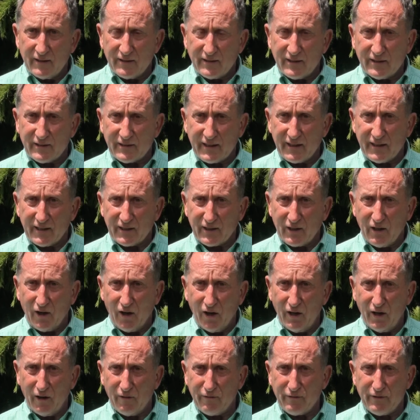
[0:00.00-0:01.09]
just get a
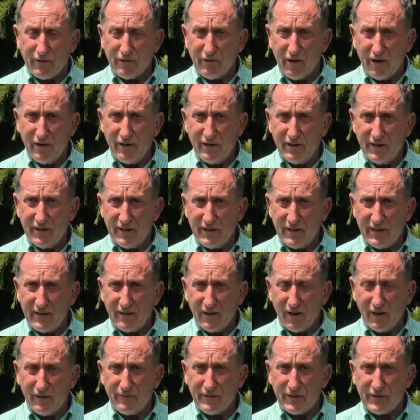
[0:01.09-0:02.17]
kai off the road, and
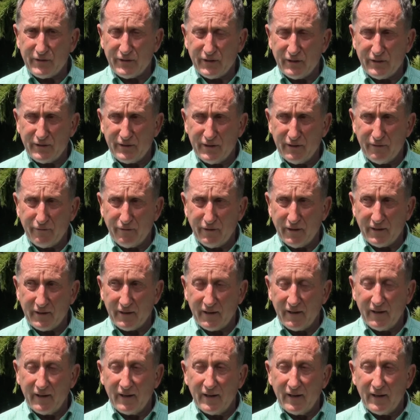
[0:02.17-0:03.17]
life is so different.